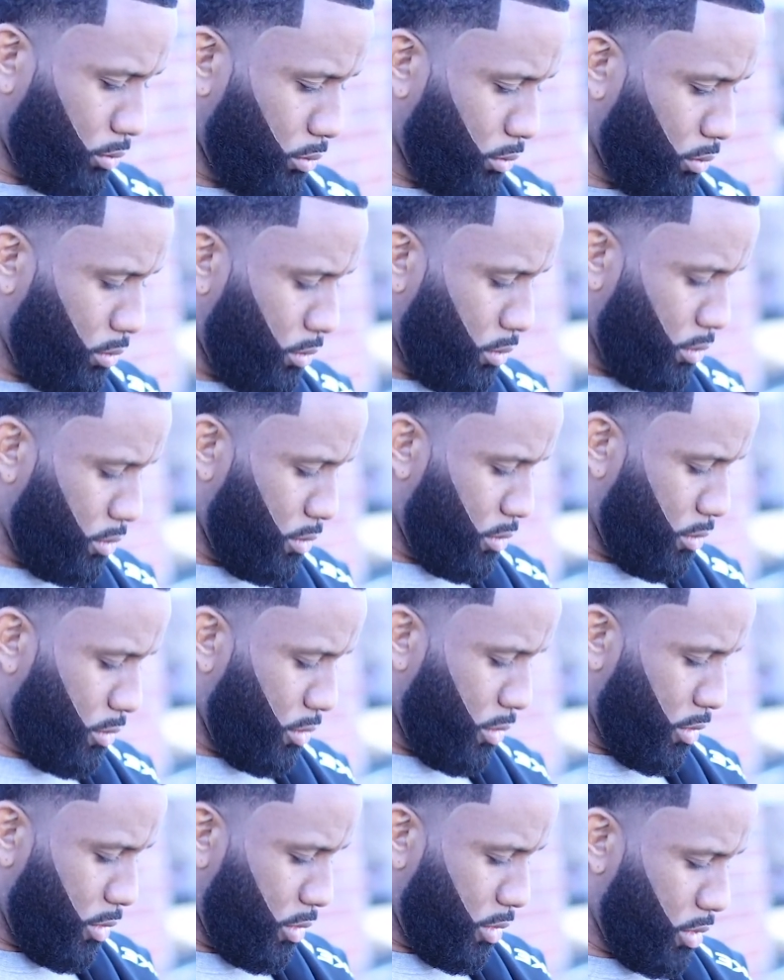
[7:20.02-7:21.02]
Let them know,
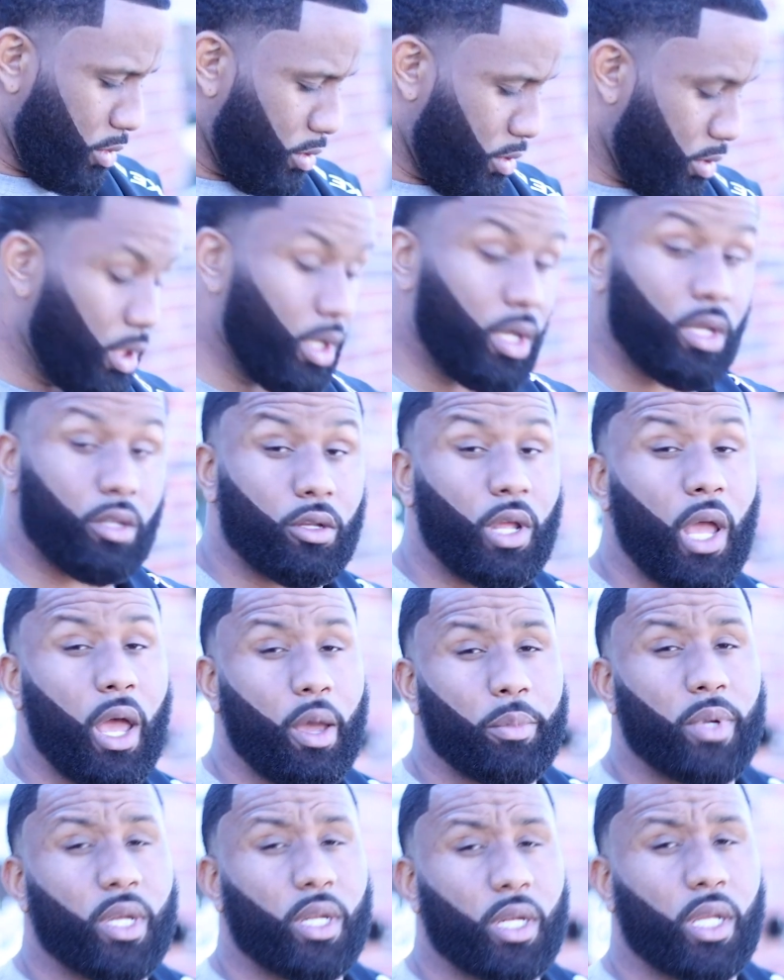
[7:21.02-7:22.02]
Dom. How
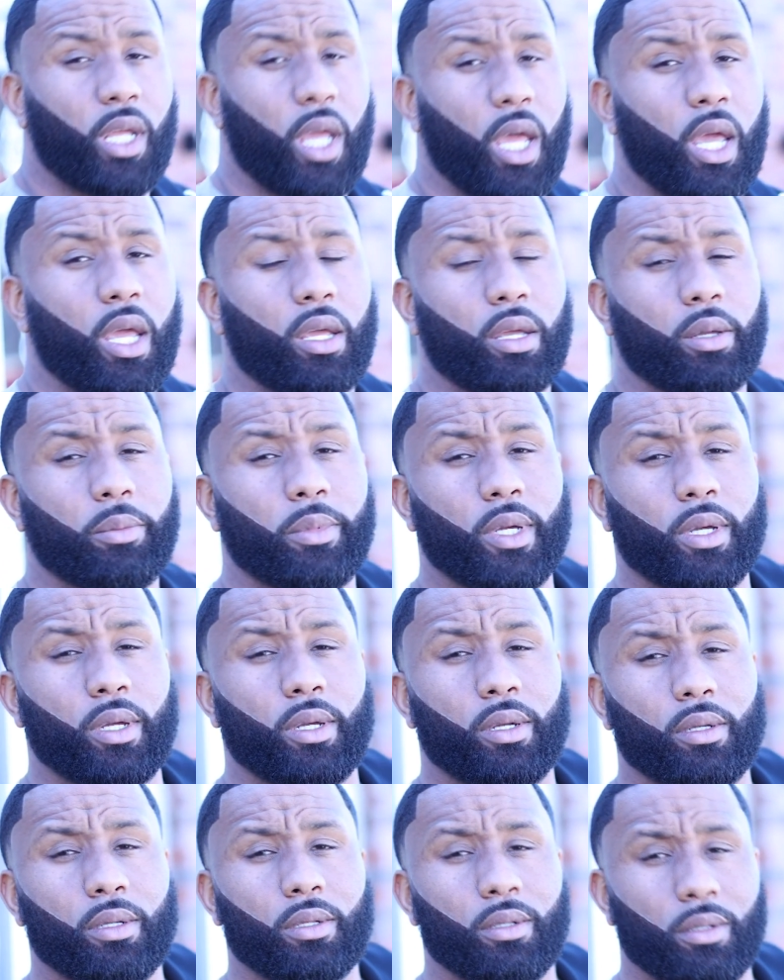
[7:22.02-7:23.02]
you feel?
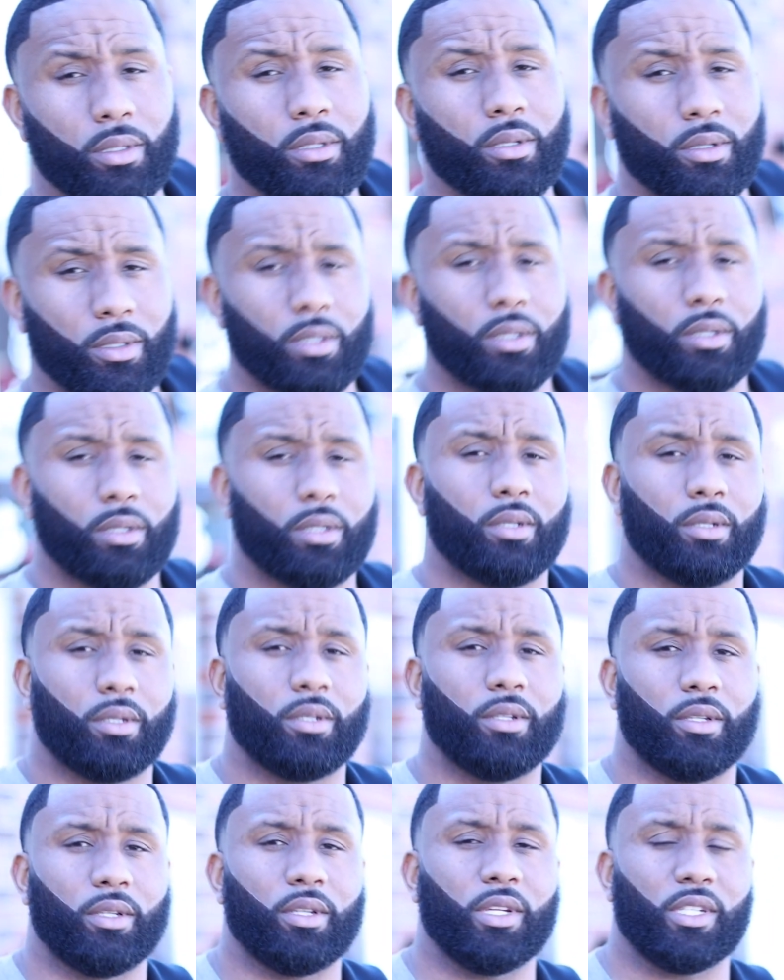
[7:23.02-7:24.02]
In the
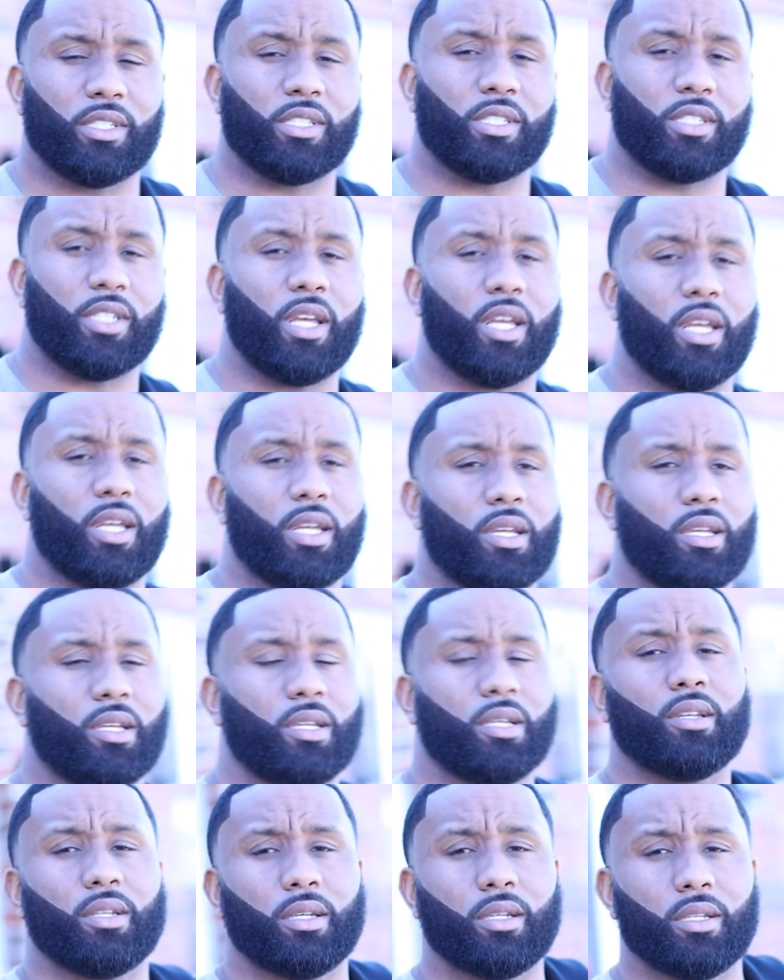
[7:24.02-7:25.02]
game? This is it.
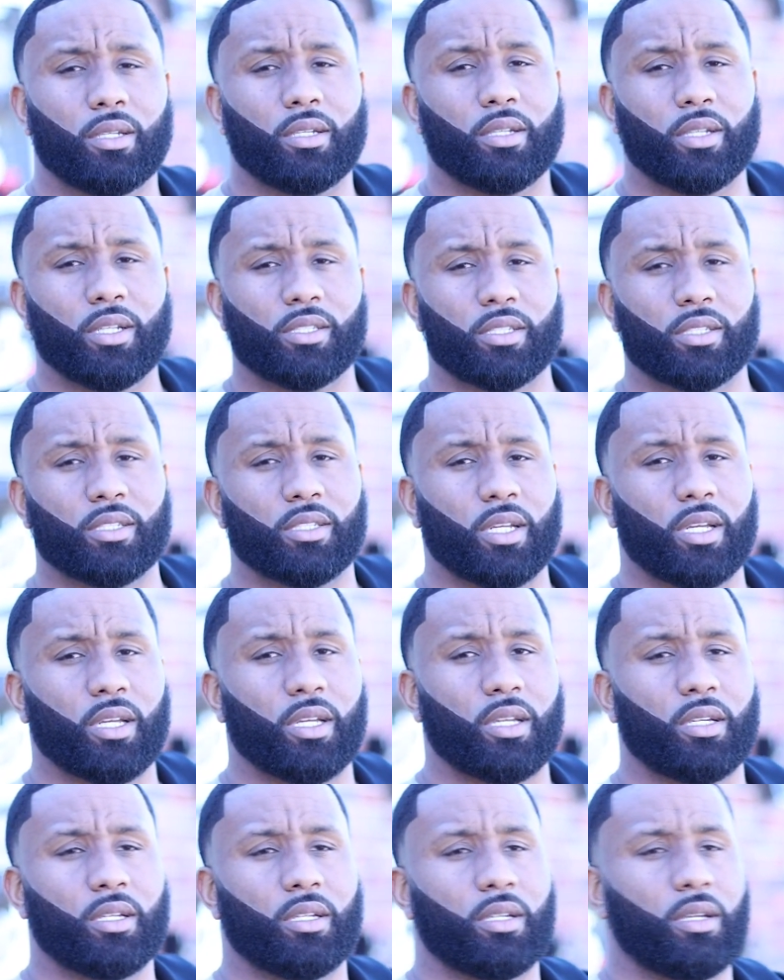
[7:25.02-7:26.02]
Yes, sir. Turn to the
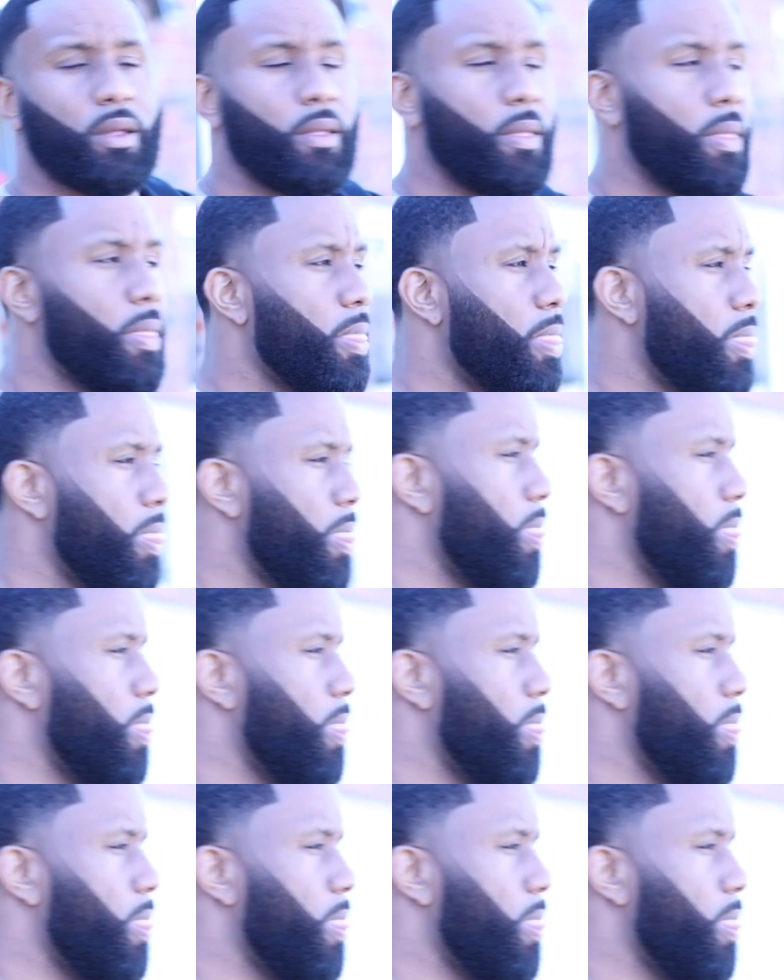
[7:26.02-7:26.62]
side. Let them see